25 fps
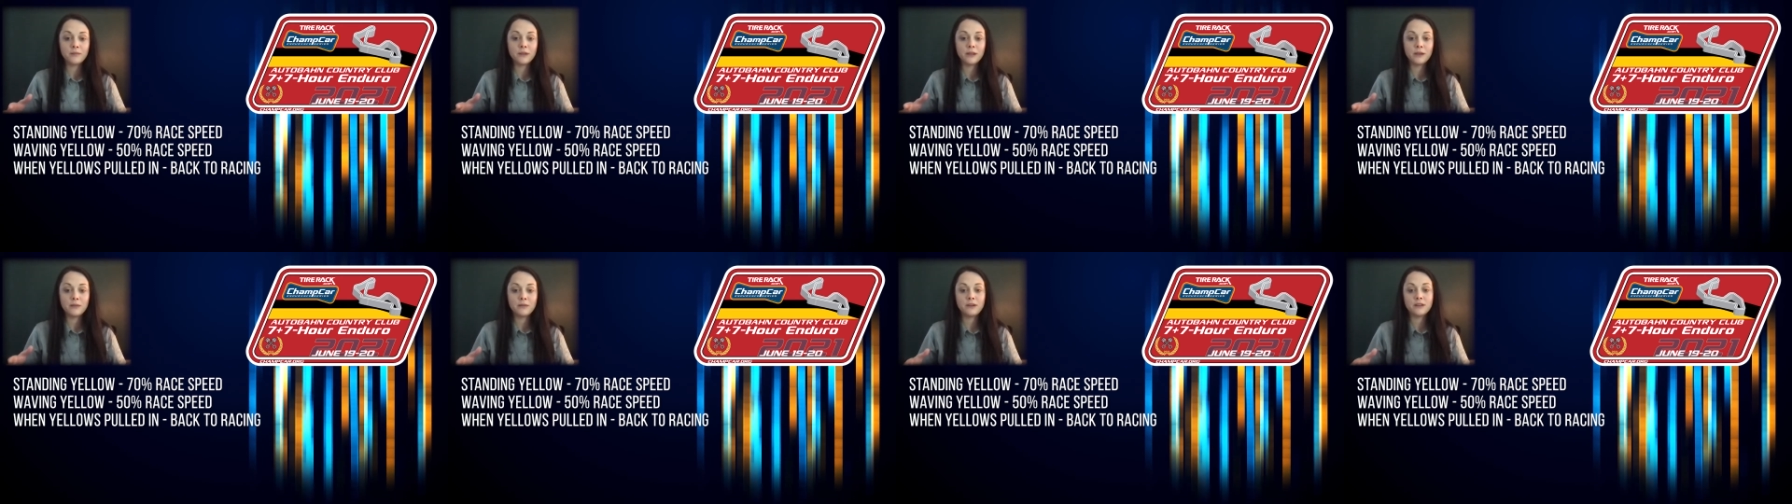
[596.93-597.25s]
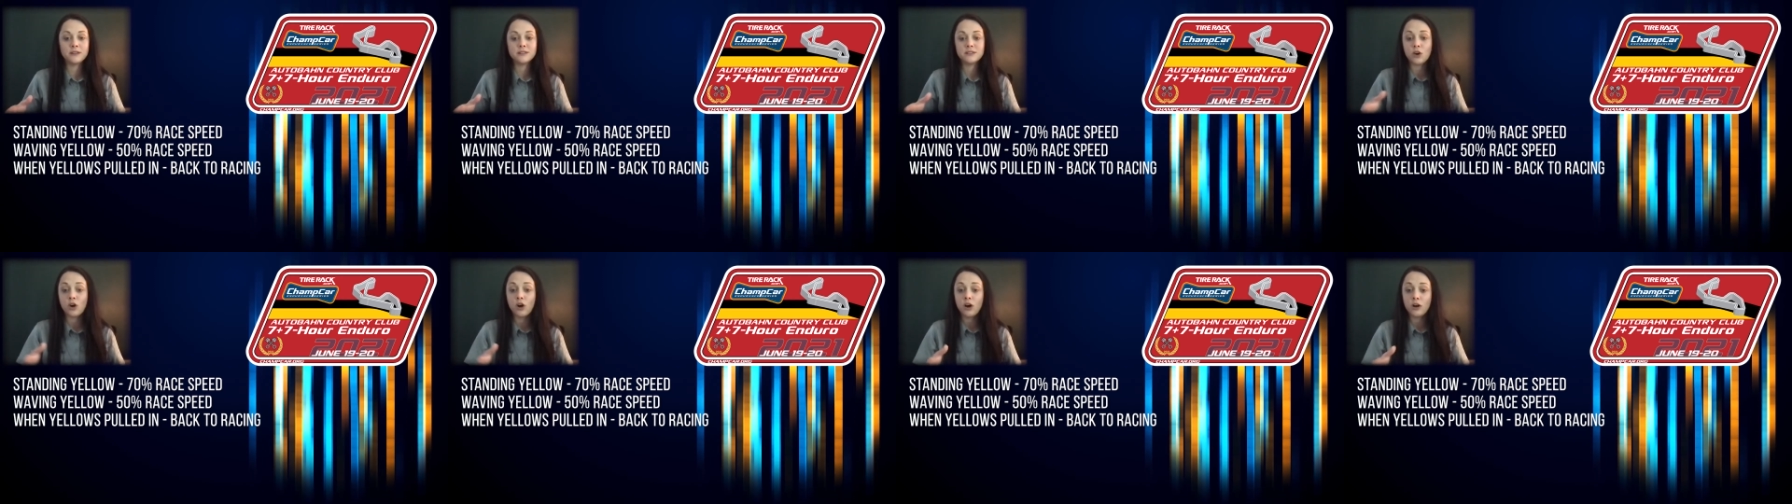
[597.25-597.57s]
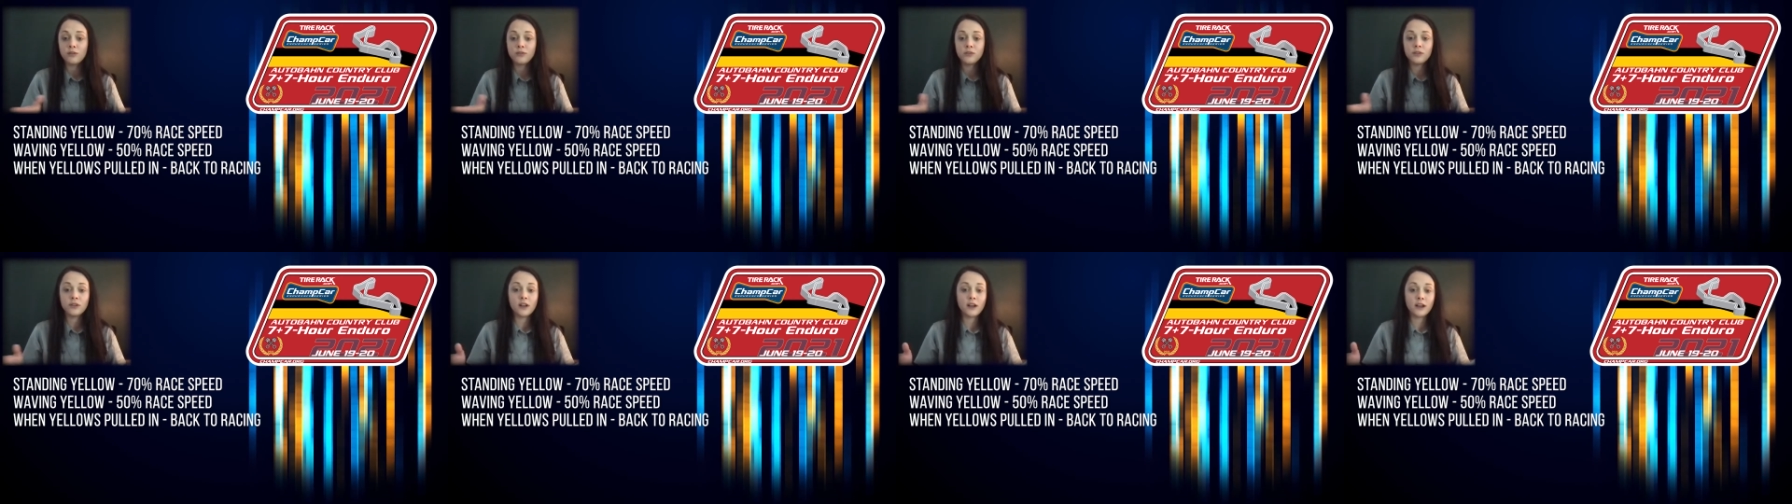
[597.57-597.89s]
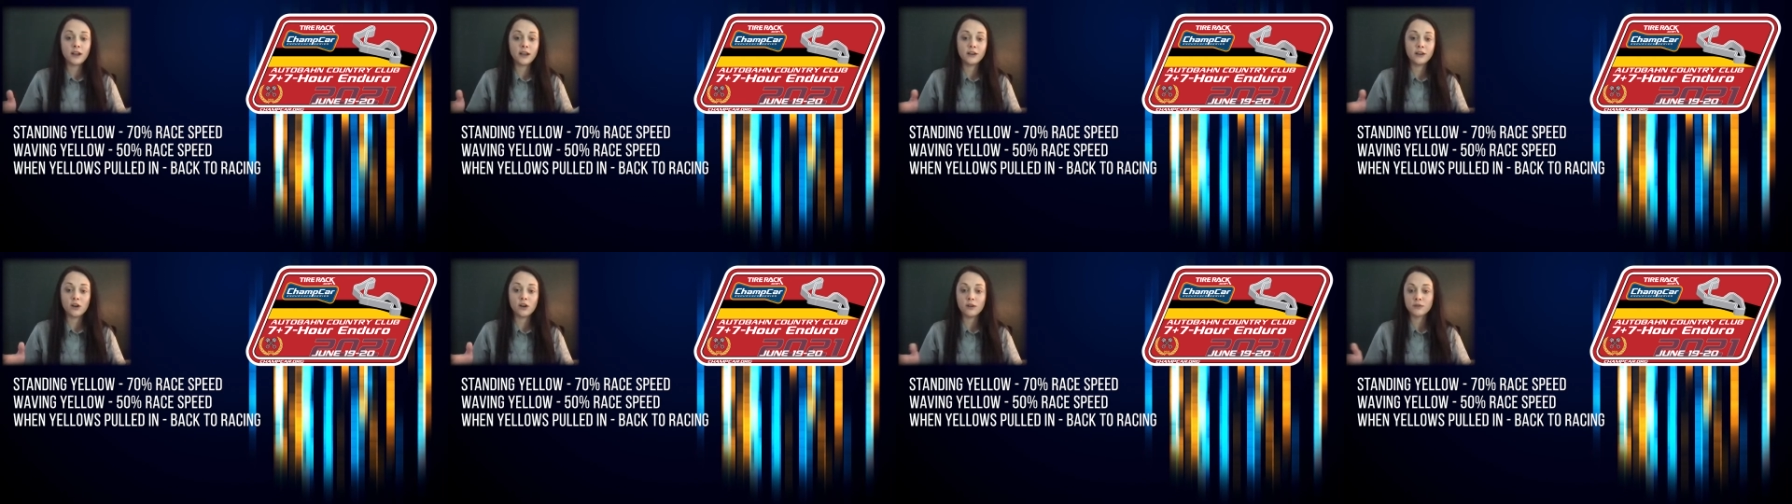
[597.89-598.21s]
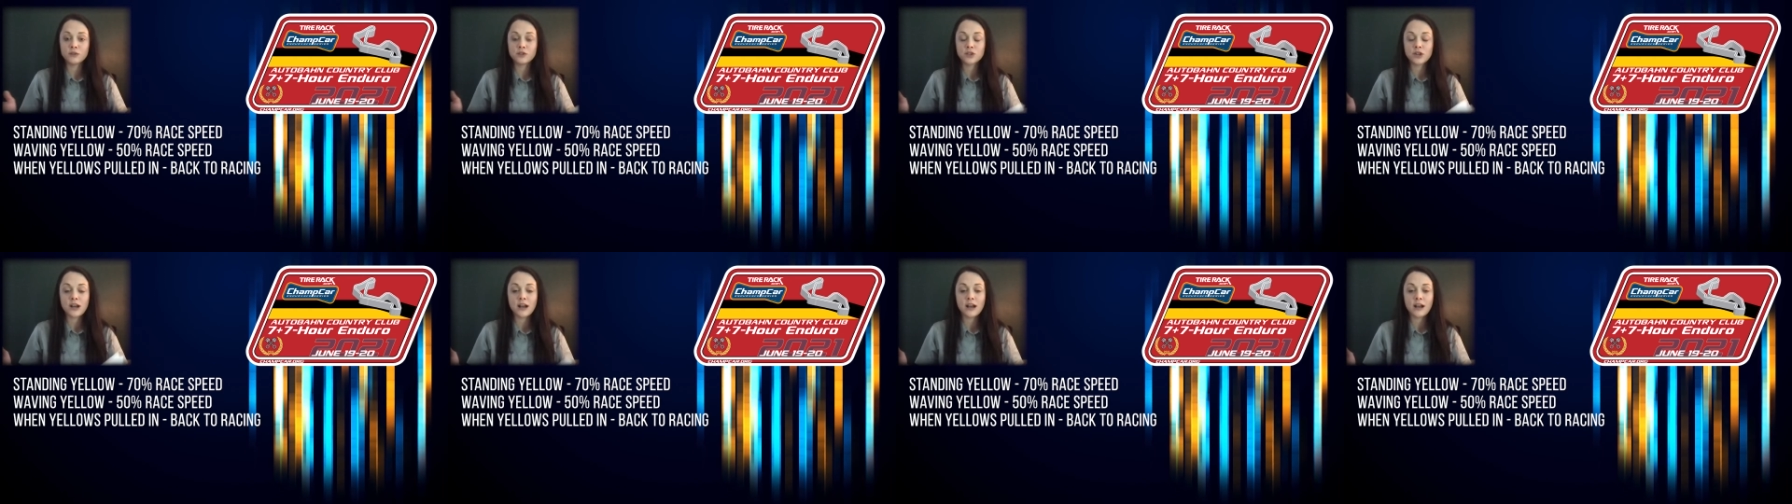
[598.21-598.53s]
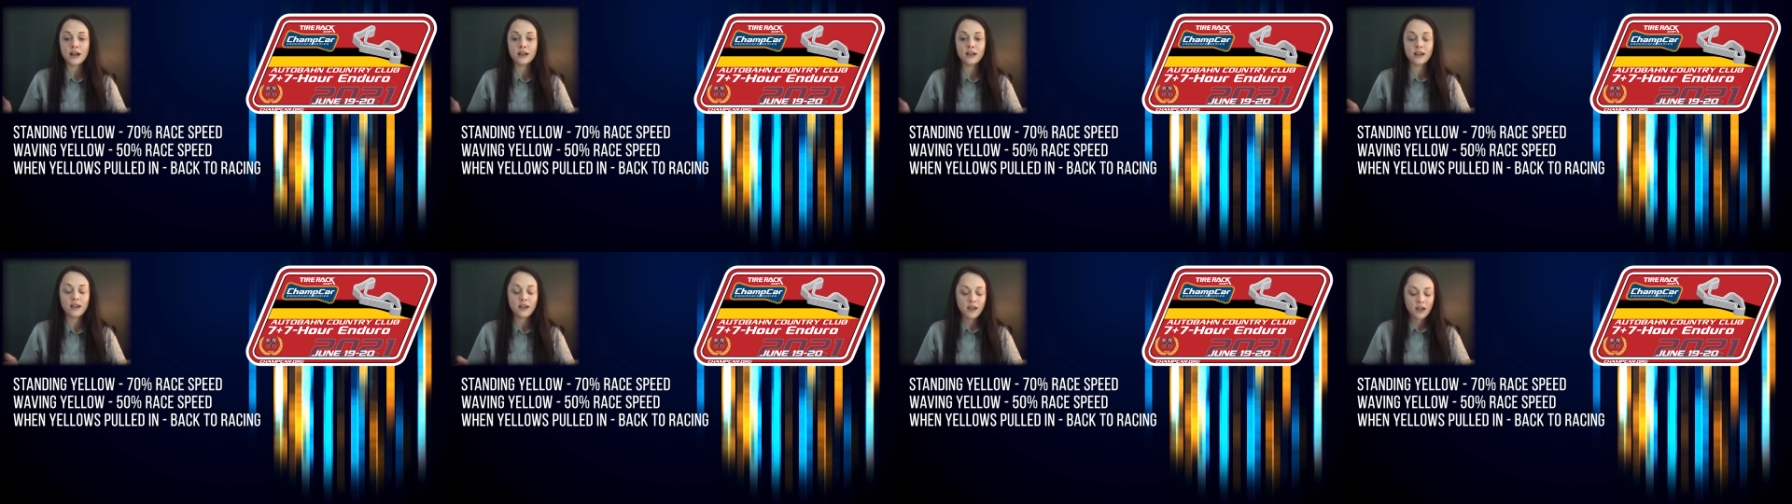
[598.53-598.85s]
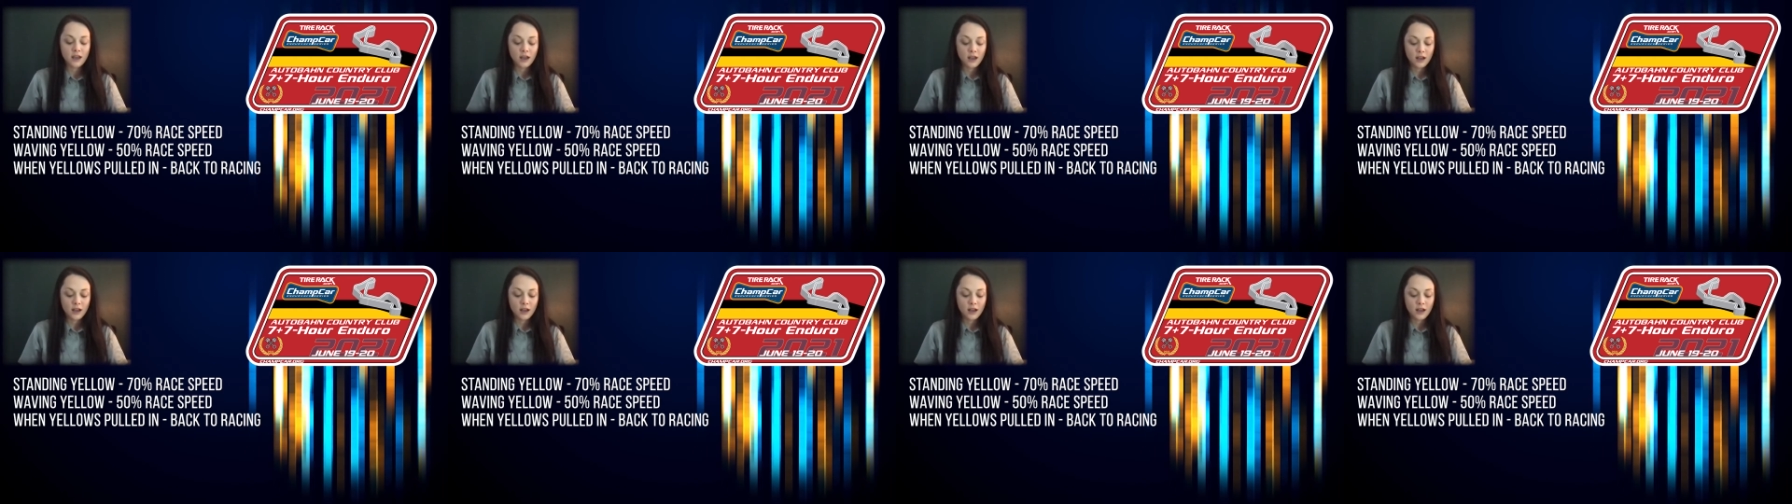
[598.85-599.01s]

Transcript: maybe it's offline, off track,